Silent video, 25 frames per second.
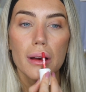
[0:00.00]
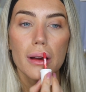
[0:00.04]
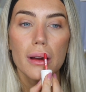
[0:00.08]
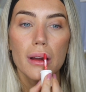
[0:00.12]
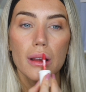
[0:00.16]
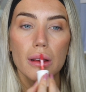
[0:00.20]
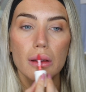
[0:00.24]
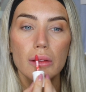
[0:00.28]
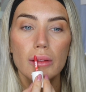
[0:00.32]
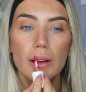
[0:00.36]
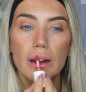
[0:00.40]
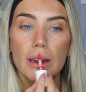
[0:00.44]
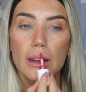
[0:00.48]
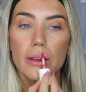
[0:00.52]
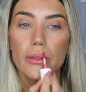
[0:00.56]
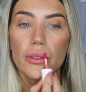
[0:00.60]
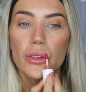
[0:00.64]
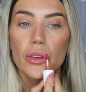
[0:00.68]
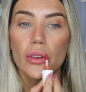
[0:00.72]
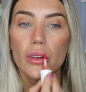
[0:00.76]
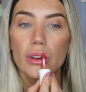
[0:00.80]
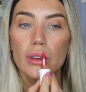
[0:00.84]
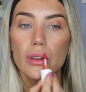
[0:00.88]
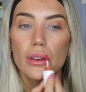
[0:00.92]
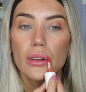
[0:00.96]
because my
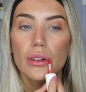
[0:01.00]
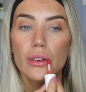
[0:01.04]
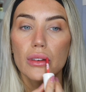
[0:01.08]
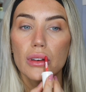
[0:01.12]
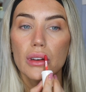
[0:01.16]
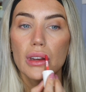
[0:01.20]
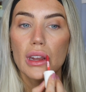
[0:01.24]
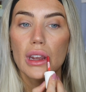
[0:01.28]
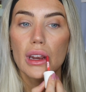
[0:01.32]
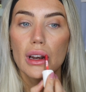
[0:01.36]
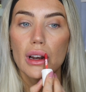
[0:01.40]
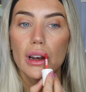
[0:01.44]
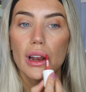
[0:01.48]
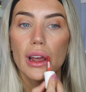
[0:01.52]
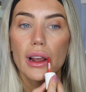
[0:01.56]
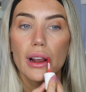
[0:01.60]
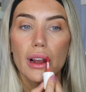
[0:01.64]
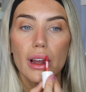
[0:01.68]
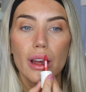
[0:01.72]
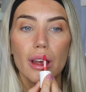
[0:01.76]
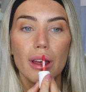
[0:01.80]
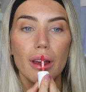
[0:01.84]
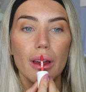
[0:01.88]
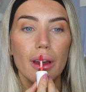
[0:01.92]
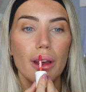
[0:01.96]
lips always look dead,
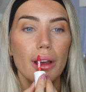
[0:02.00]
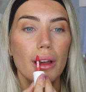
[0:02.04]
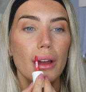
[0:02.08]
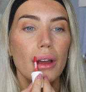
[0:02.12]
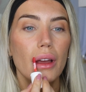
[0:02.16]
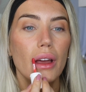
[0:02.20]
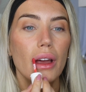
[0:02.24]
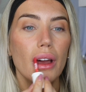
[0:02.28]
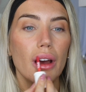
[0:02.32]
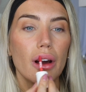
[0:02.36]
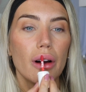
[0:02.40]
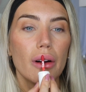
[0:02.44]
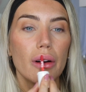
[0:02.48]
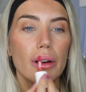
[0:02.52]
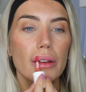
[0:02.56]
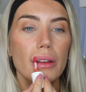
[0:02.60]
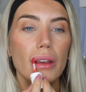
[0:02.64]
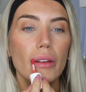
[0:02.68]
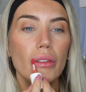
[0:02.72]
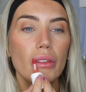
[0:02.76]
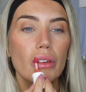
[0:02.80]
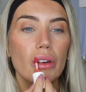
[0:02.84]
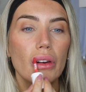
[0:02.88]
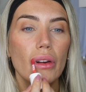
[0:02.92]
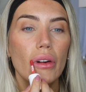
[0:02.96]
like always
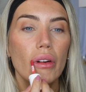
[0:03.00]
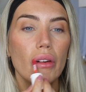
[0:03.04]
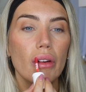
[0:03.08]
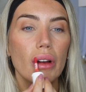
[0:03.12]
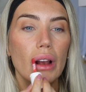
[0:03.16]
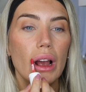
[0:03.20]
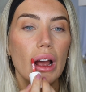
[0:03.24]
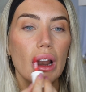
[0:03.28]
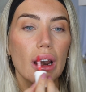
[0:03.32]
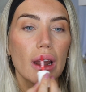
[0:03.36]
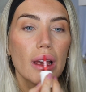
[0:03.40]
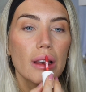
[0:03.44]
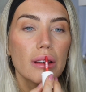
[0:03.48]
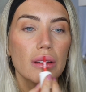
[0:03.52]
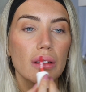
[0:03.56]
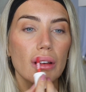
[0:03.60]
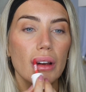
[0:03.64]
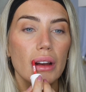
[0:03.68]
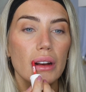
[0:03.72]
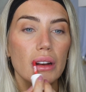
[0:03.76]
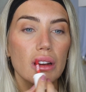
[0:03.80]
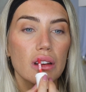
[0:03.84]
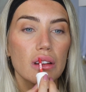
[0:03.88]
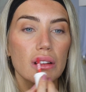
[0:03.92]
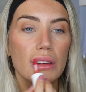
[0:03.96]
have no colour, so
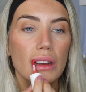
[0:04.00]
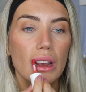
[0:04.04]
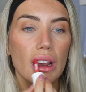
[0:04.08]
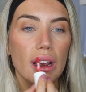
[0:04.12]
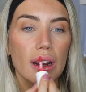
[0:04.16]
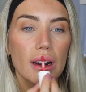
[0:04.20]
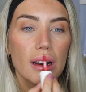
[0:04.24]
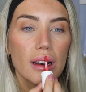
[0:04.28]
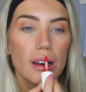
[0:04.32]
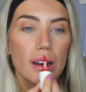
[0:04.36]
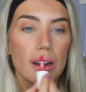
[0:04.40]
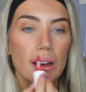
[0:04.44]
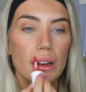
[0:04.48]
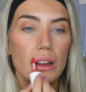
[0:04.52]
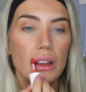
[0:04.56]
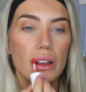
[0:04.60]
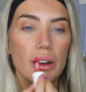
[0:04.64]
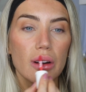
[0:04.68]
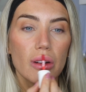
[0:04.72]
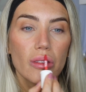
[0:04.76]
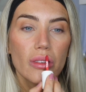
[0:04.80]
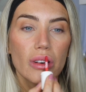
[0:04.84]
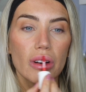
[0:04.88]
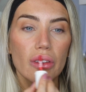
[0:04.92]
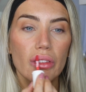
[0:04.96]
I just add a
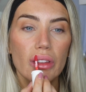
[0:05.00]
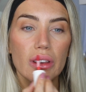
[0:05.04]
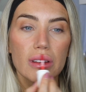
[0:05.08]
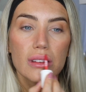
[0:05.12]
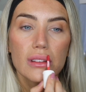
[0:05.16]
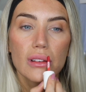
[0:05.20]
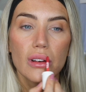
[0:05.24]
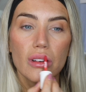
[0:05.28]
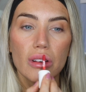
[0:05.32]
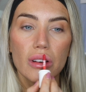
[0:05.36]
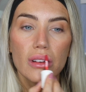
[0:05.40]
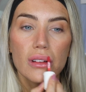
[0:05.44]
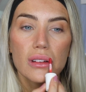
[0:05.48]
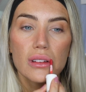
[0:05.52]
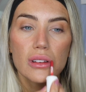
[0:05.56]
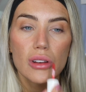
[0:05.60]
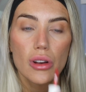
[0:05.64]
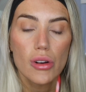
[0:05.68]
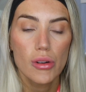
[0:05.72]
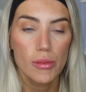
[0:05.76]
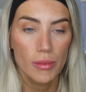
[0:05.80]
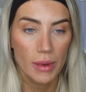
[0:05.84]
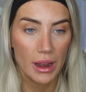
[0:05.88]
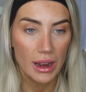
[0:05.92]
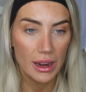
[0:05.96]
little bit of this on, not
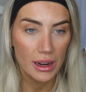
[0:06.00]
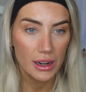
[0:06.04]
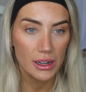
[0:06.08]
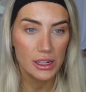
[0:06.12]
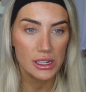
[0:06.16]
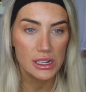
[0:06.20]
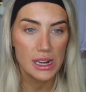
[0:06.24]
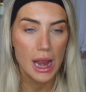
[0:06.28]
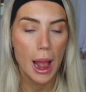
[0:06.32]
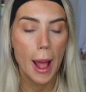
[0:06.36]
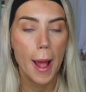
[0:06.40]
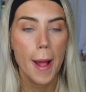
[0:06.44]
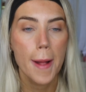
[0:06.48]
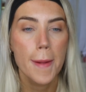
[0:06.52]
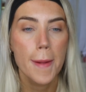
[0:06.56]
too much,